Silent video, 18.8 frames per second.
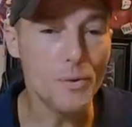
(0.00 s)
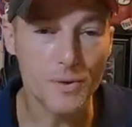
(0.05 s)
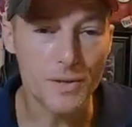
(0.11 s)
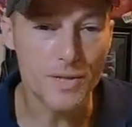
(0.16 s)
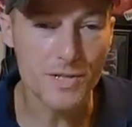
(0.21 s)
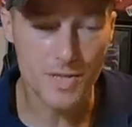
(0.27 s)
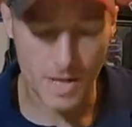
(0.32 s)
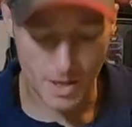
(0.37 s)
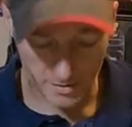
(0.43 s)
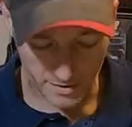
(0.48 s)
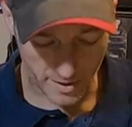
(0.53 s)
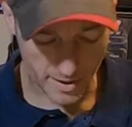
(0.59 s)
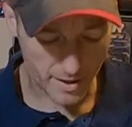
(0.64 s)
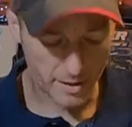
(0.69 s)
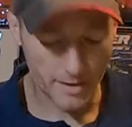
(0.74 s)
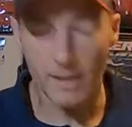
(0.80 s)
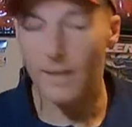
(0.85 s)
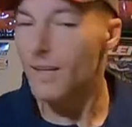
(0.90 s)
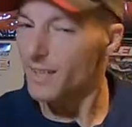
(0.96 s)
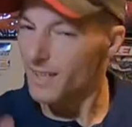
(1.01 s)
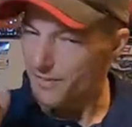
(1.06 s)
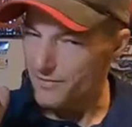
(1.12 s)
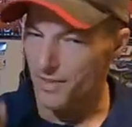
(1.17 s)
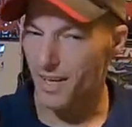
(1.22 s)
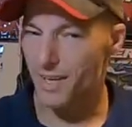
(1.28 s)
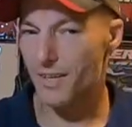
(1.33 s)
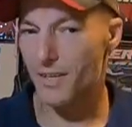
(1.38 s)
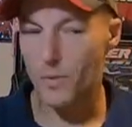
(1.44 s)
owners out there,
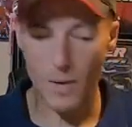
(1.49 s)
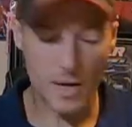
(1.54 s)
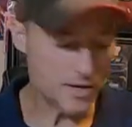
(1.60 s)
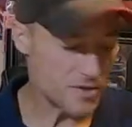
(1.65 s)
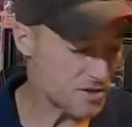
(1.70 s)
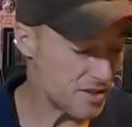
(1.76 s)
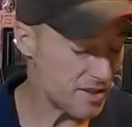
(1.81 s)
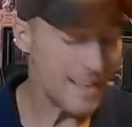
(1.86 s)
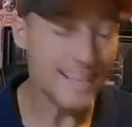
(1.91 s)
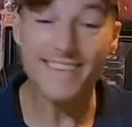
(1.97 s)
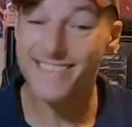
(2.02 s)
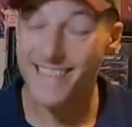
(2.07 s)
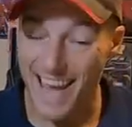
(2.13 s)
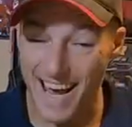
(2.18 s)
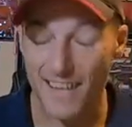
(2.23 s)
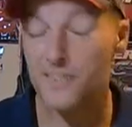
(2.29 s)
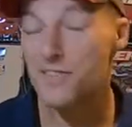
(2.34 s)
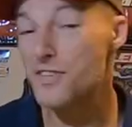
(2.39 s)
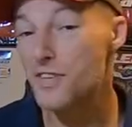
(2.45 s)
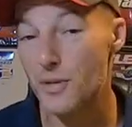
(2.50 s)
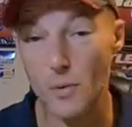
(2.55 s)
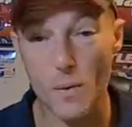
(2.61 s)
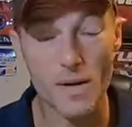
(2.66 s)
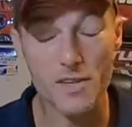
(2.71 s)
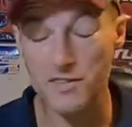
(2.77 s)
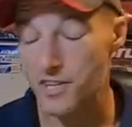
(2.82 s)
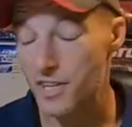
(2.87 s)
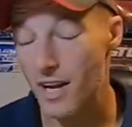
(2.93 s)
I've got a question. It's actually a
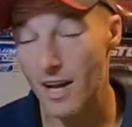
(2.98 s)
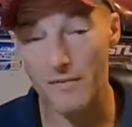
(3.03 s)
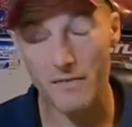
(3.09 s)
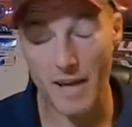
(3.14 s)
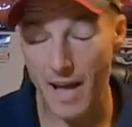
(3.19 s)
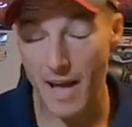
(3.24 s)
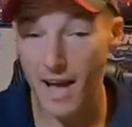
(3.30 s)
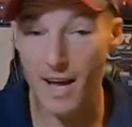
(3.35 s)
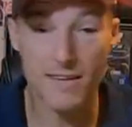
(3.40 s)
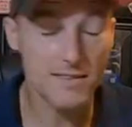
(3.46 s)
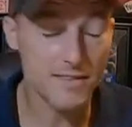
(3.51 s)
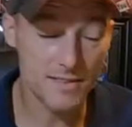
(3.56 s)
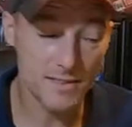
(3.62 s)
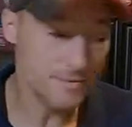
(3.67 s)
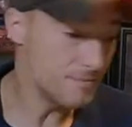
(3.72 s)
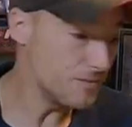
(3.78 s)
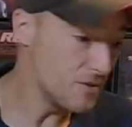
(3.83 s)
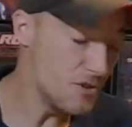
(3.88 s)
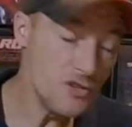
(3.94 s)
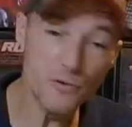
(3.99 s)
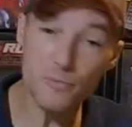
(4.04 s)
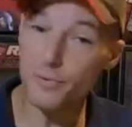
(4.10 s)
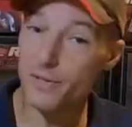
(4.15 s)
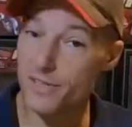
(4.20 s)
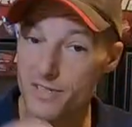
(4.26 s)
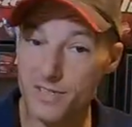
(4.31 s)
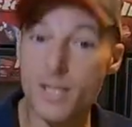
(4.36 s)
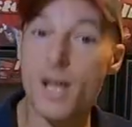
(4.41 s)
question I've asked
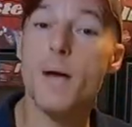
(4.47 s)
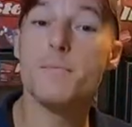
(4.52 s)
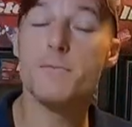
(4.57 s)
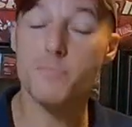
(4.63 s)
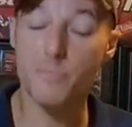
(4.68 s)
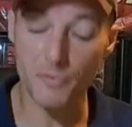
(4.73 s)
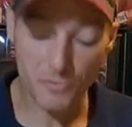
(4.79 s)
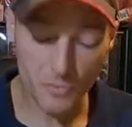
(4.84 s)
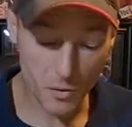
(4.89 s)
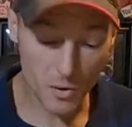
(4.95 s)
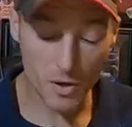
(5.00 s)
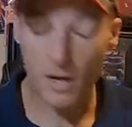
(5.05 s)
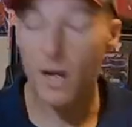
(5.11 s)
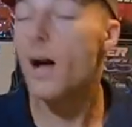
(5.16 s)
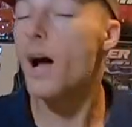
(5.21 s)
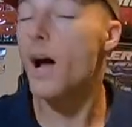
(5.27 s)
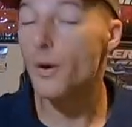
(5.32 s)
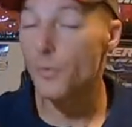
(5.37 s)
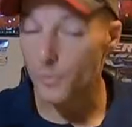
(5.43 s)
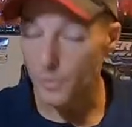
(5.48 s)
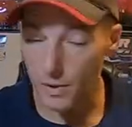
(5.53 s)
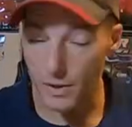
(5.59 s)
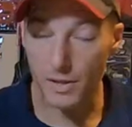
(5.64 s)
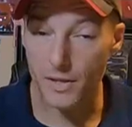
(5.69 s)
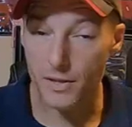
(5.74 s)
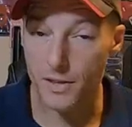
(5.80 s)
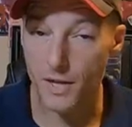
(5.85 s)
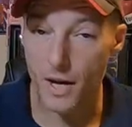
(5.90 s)
numerous times before. I
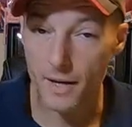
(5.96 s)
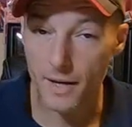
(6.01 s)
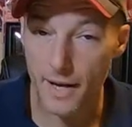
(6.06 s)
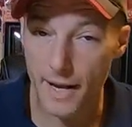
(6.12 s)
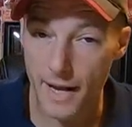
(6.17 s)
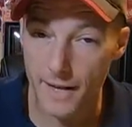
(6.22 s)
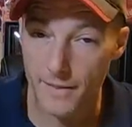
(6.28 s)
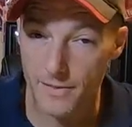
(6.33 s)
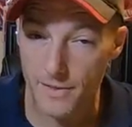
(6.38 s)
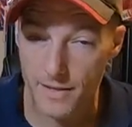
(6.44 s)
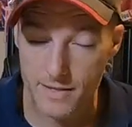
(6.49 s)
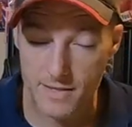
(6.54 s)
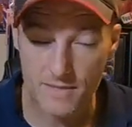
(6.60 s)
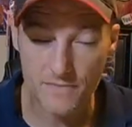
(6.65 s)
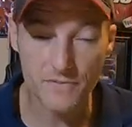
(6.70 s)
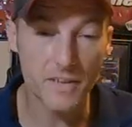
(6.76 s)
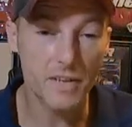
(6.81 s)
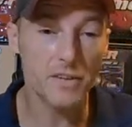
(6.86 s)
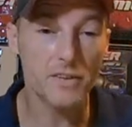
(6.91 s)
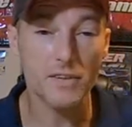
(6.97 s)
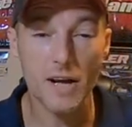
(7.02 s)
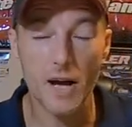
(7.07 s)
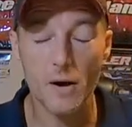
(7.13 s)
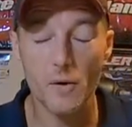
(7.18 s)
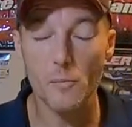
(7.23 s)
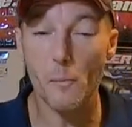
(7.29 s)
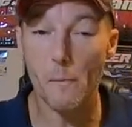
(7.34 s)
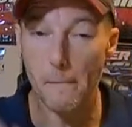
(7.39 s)
really thought I had things figured
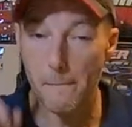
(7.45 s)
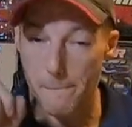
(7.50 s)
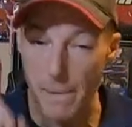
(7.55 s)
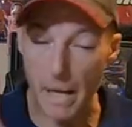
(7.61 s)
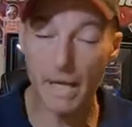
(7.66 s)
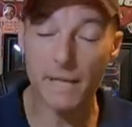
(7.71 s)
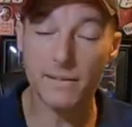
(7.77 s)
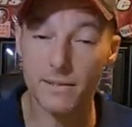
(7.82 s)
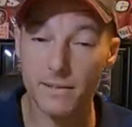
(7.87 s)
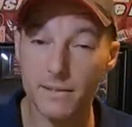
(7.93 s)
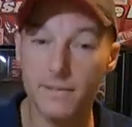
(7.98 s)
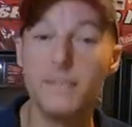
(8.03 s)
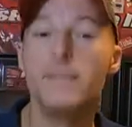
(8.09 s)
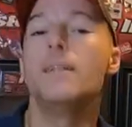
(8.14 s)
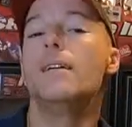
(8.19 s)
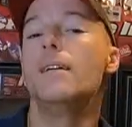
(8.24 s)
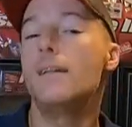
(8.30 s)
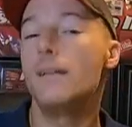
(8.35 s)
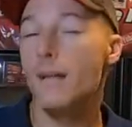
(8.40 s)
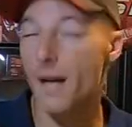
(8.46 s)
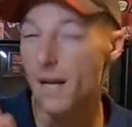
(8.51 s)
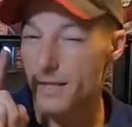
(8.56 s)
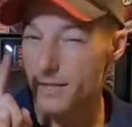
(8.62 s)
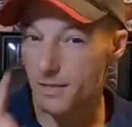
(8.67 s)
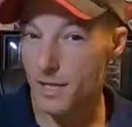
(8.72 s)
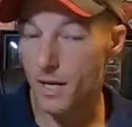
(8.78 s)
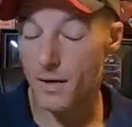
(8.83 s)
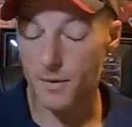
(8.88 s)
out, but I
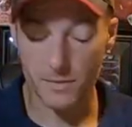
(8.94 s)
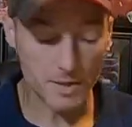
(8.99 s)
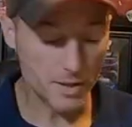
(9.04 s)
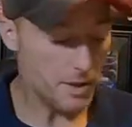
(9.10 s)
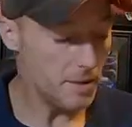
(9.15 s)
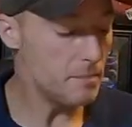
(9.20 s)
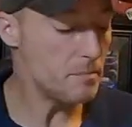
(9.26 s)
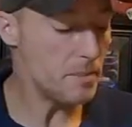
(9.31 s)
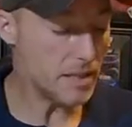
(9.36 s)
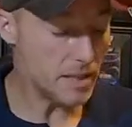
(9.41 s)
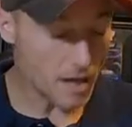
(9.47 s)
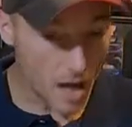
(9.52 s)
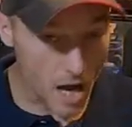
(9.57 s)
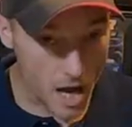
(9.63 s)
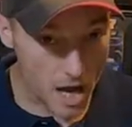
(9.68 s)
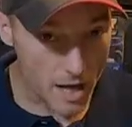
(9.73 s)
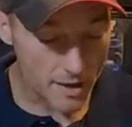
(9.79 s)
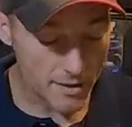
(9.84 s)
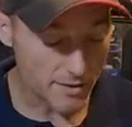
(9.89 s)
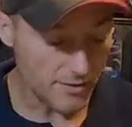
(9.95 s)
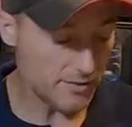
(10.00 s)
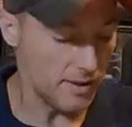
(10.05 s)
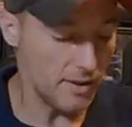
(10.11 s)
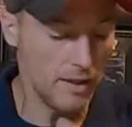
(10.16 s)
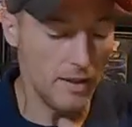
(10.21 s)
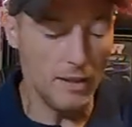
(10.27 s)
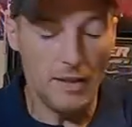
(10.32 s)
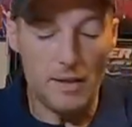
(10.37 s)
don't, because